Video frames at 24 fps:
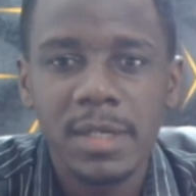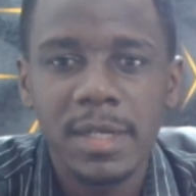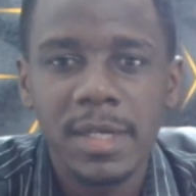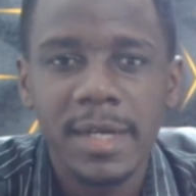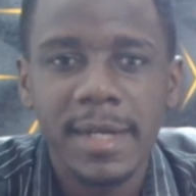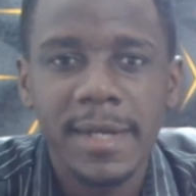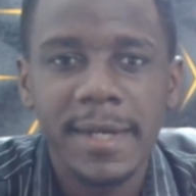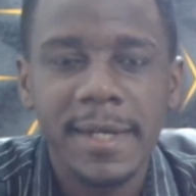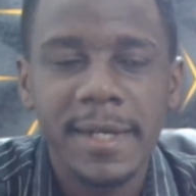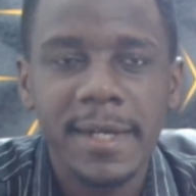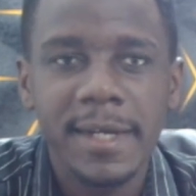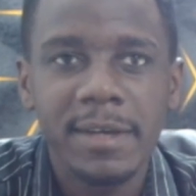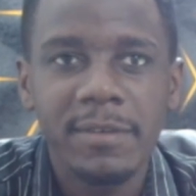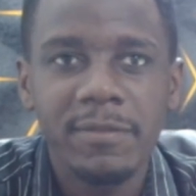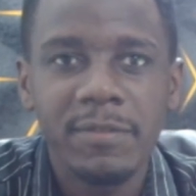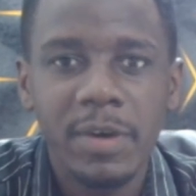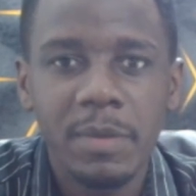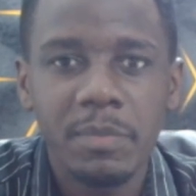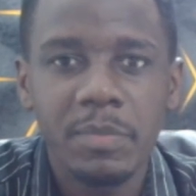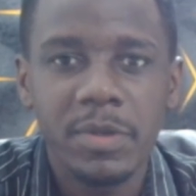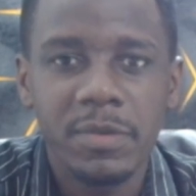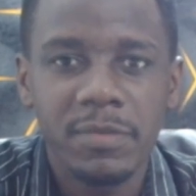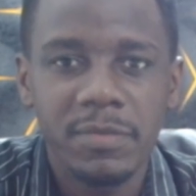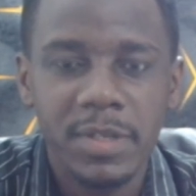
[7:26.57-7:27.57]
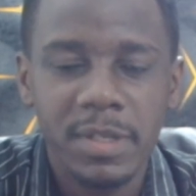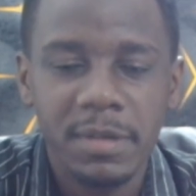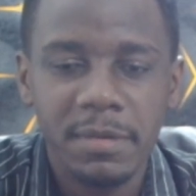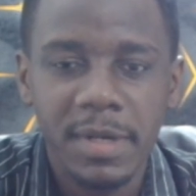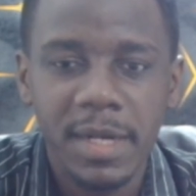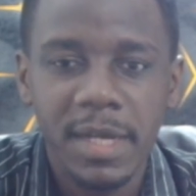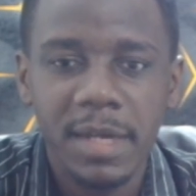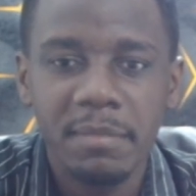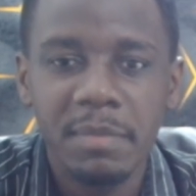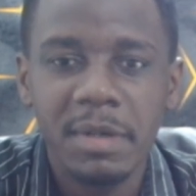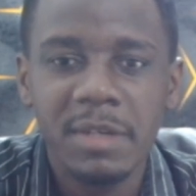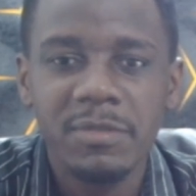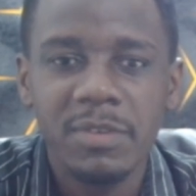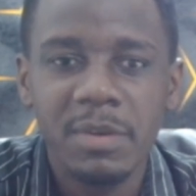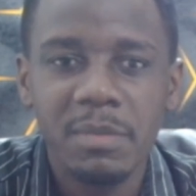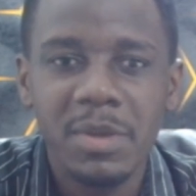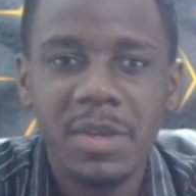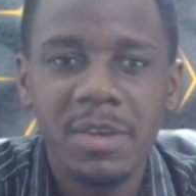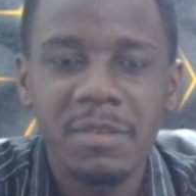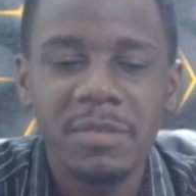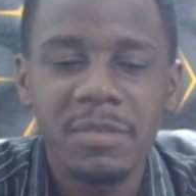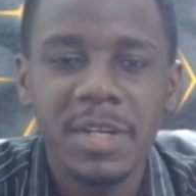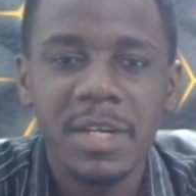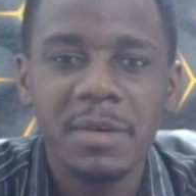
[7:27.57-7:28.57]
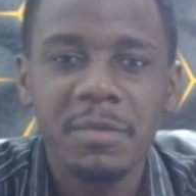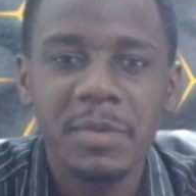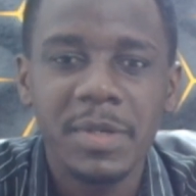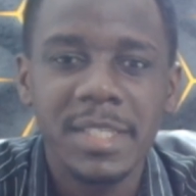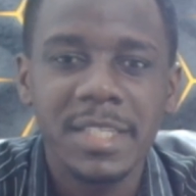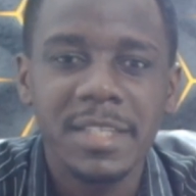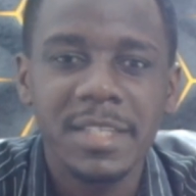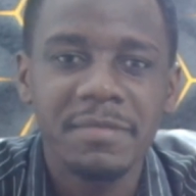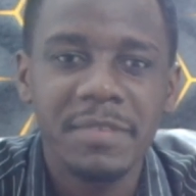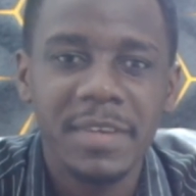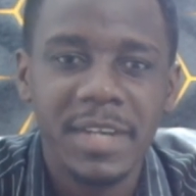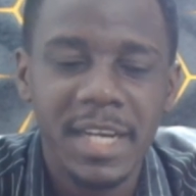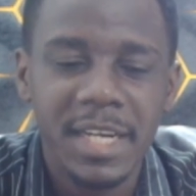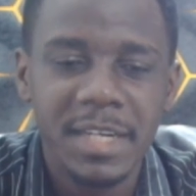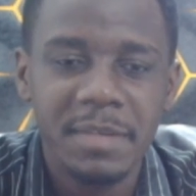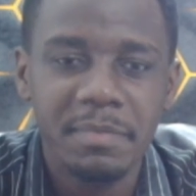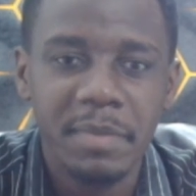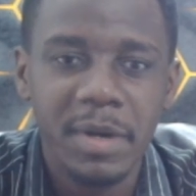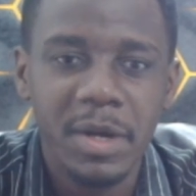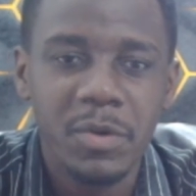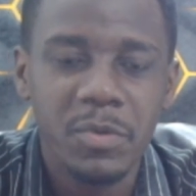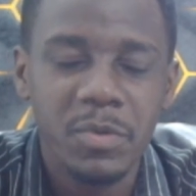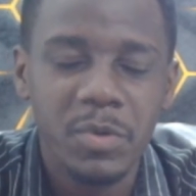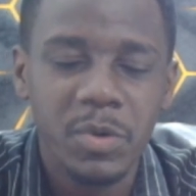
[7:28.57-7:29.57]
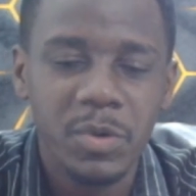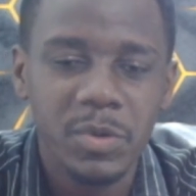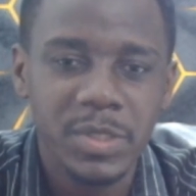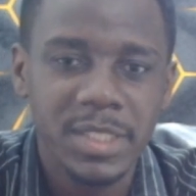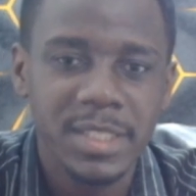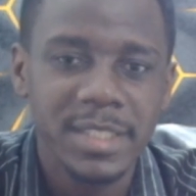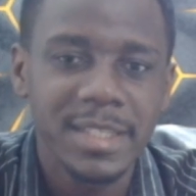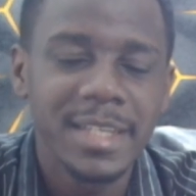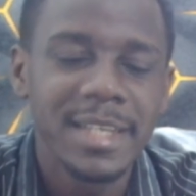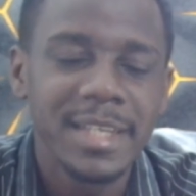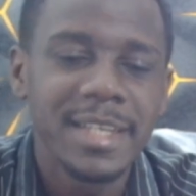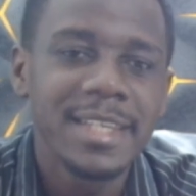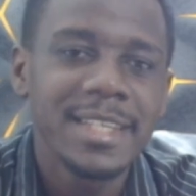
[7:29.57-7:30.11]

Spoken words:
Fabio Vieira, but Fabio Vieira went in for a cut back cross,